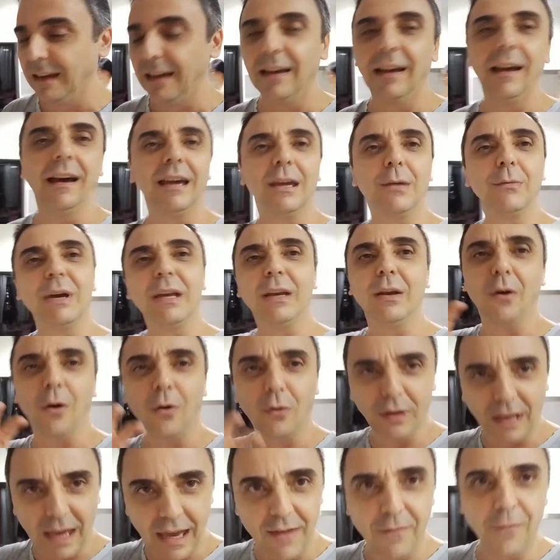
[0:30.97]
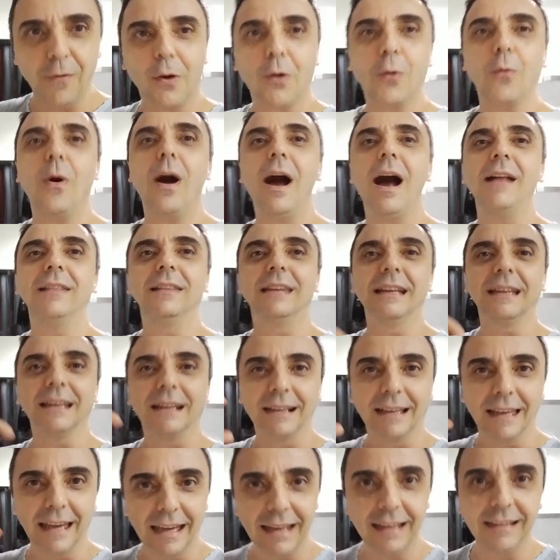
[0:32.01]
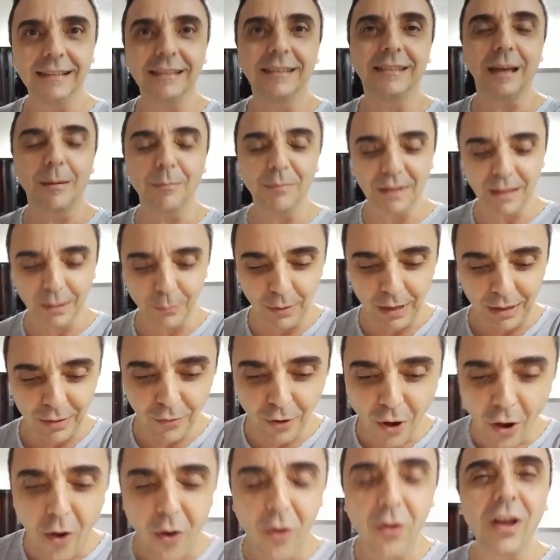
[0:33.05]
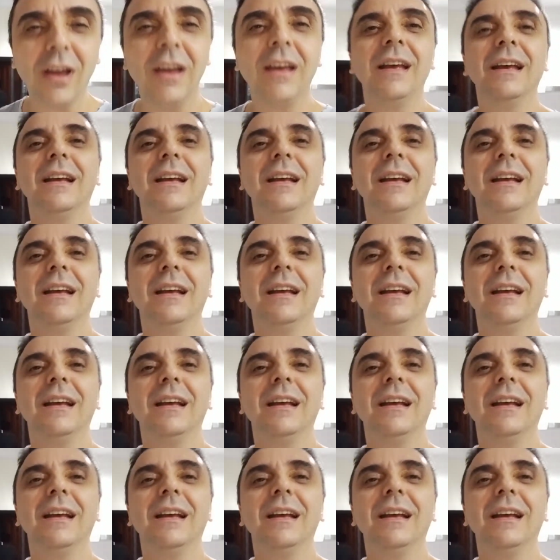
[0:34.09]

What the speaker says: It went okay for a while, then again something went wrong.